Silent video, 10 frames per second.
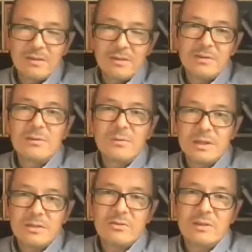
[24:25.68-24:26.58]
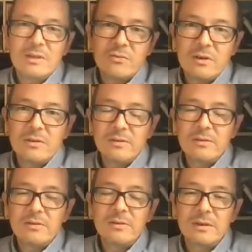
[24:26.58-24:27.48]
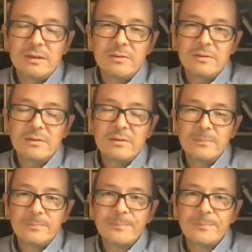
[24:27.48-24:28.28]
have until we actually try certain things. So